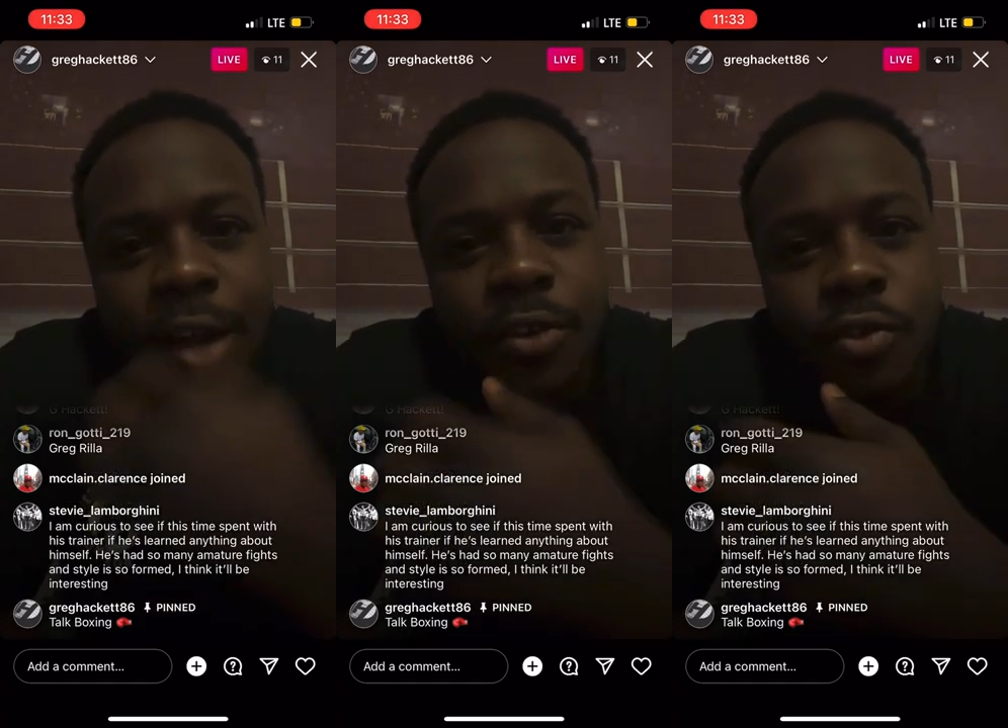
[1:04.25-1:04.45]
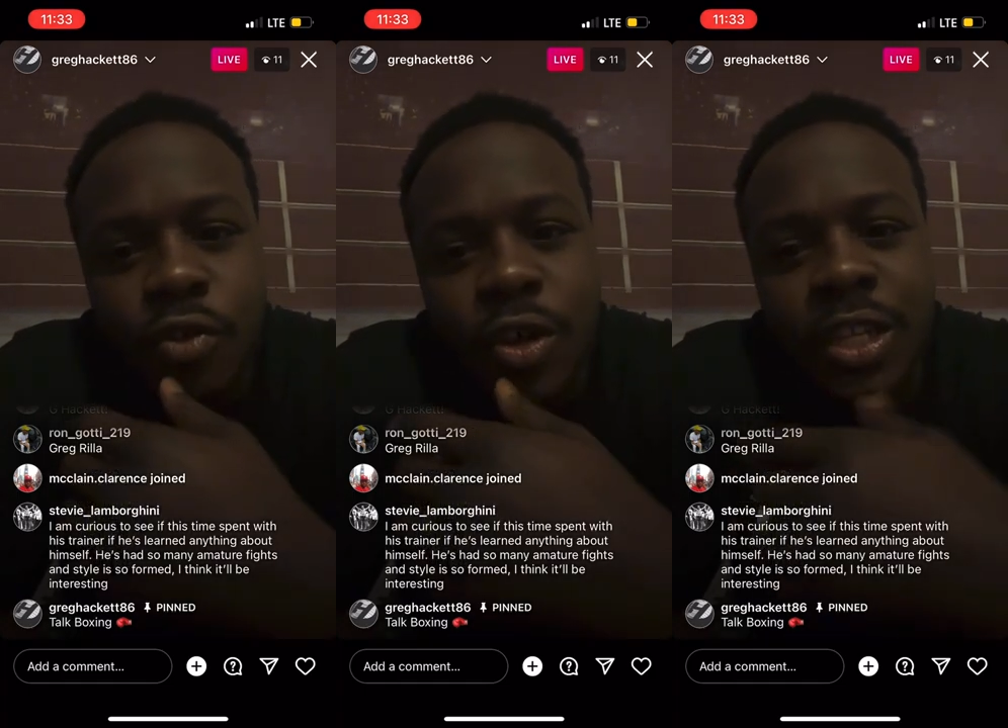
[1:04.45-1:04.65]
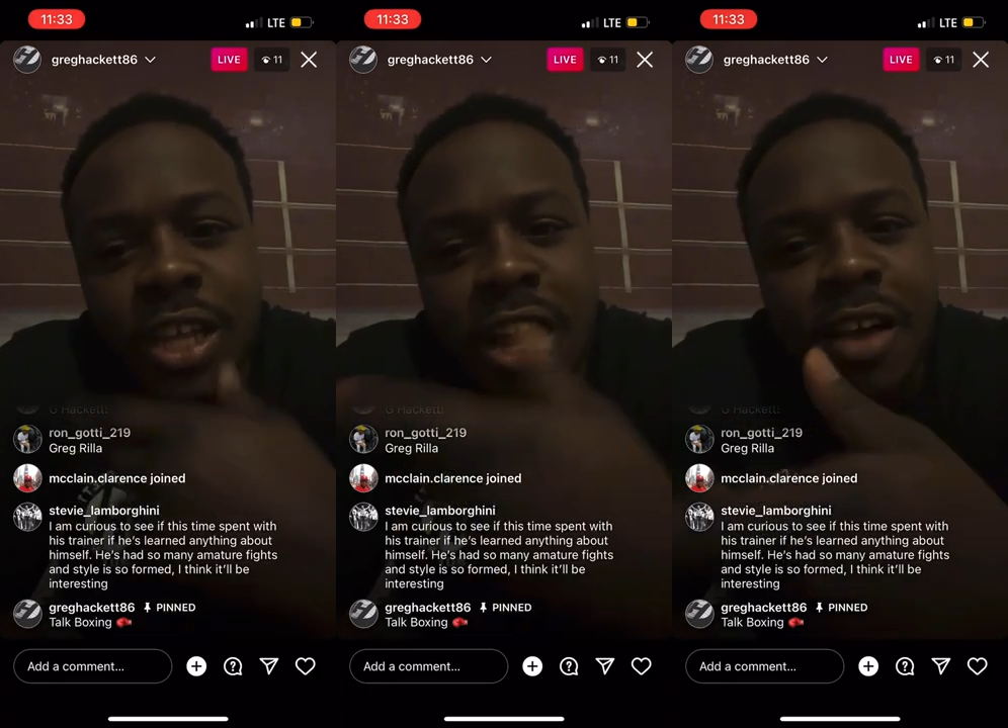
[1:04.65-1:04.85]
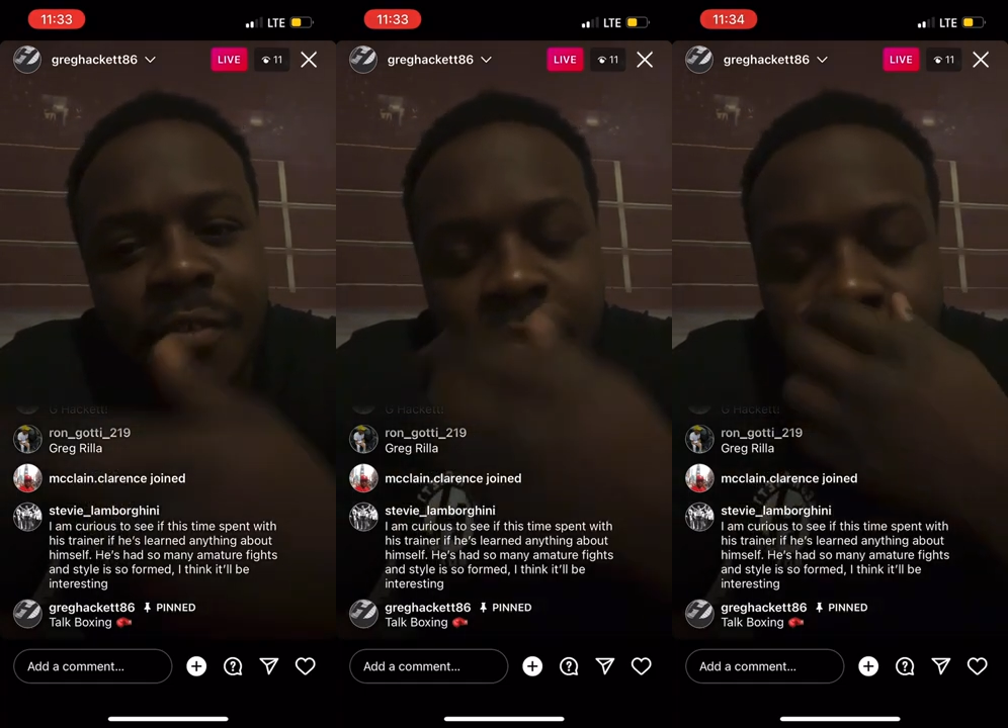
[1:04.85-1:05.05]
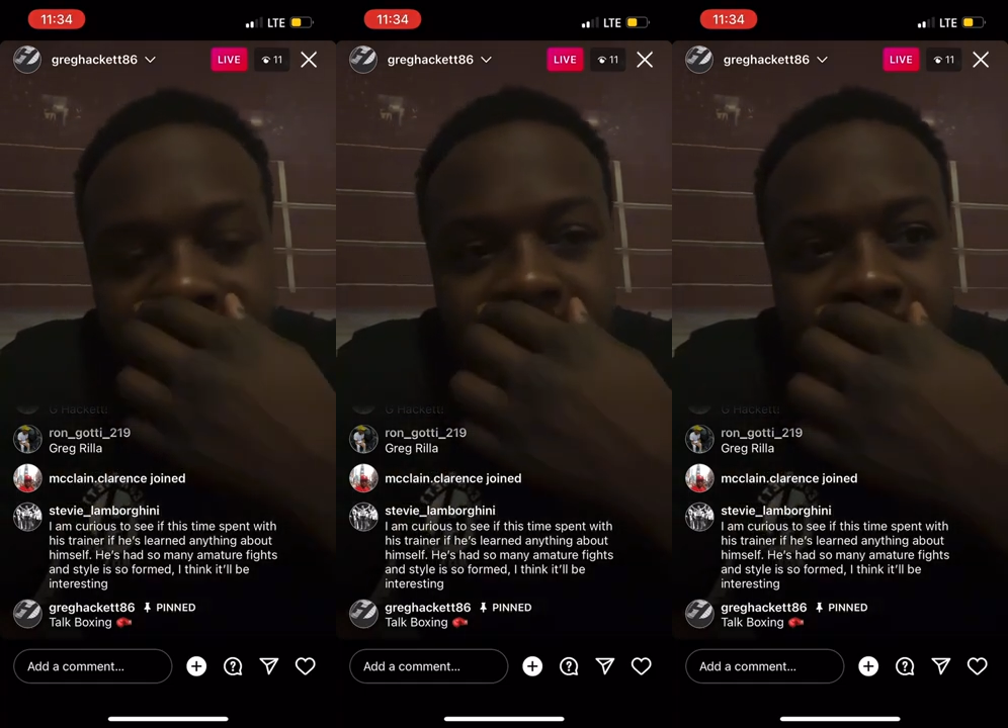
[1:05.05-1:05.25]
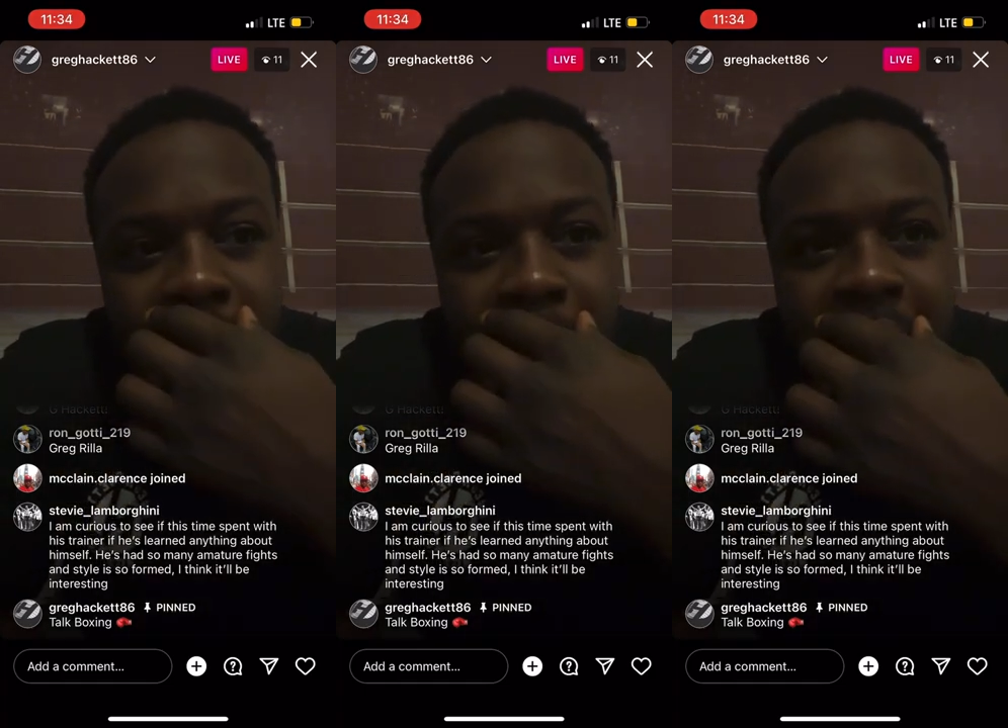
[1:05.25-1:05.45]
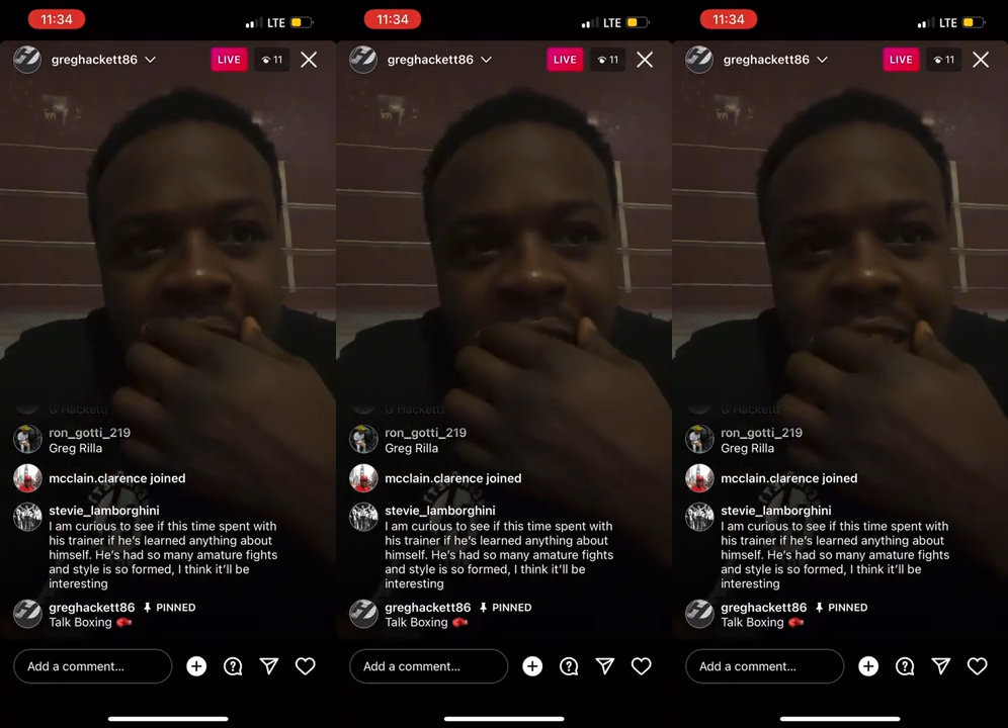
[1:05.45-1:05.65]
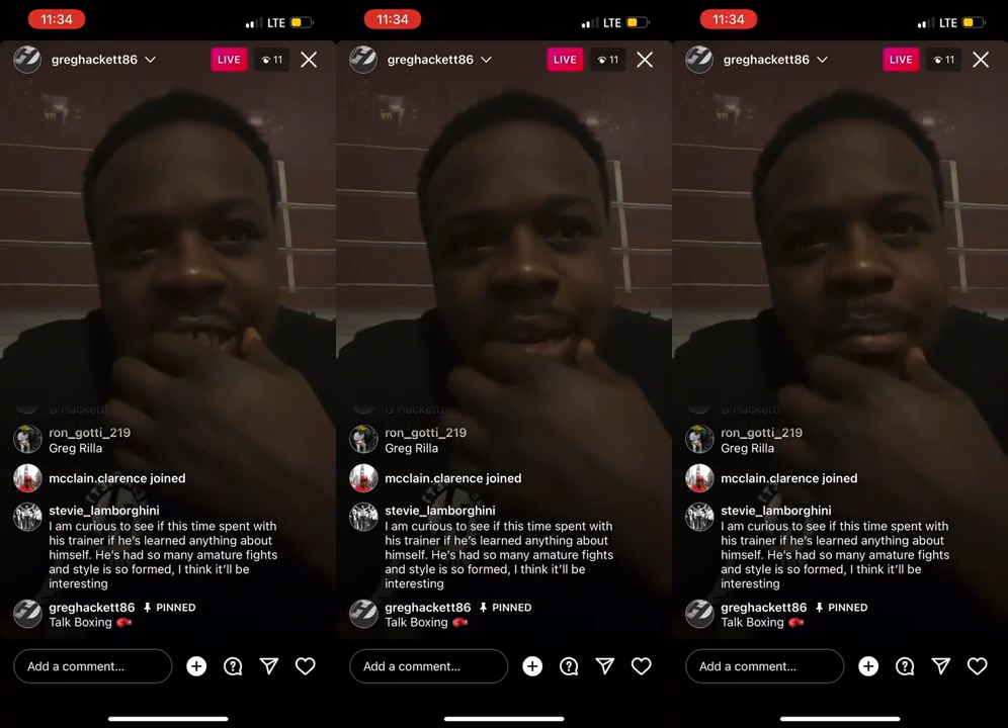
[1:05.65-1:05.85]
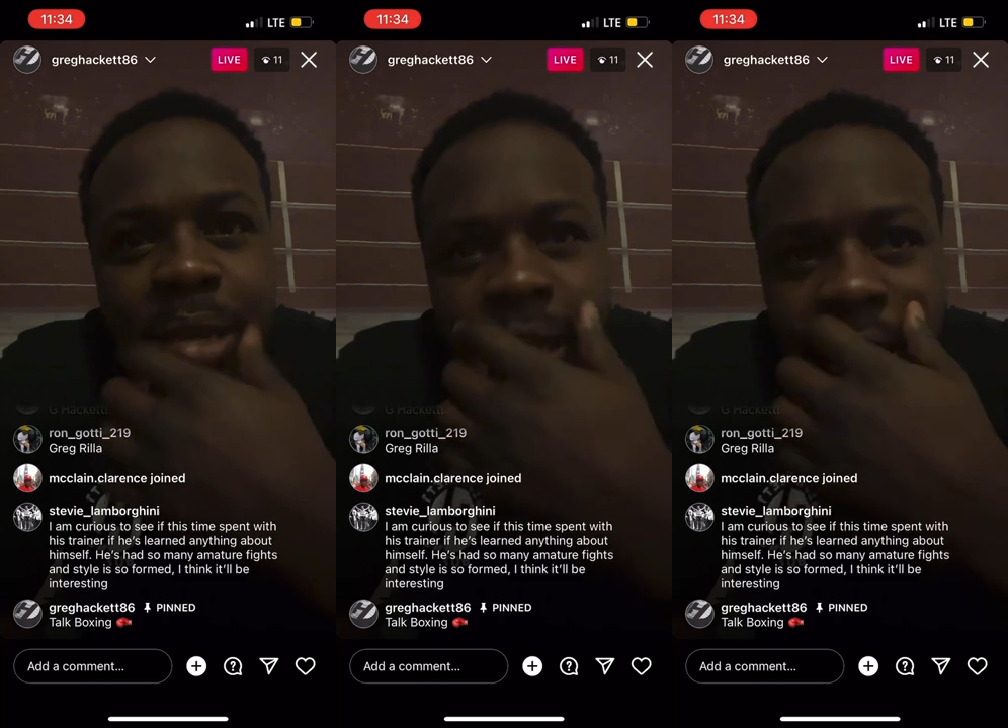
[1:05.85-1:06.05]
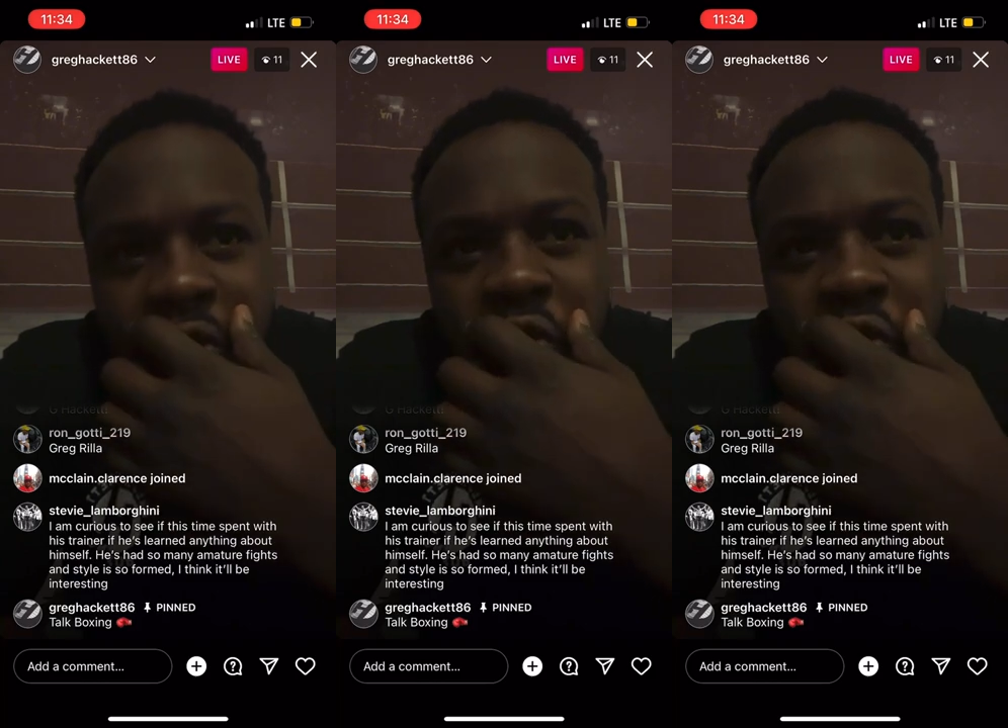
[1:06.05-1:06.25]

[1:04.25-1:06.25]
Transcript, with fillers: I grew a love for that dude because, you know I mean,